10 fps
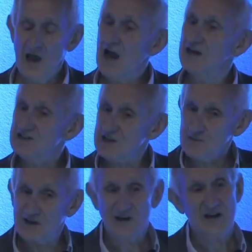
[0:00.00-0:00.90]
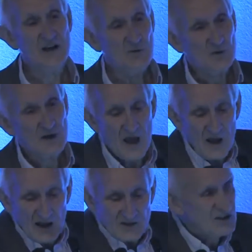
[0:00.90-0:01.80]
And typically, it would
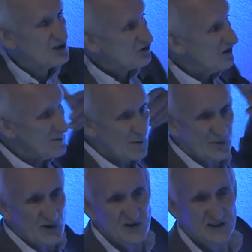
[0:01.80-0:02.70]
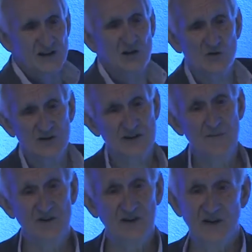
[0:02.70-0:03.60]
describe a process that looks
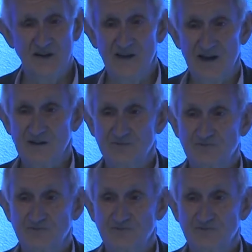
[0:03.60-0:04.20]
something like that,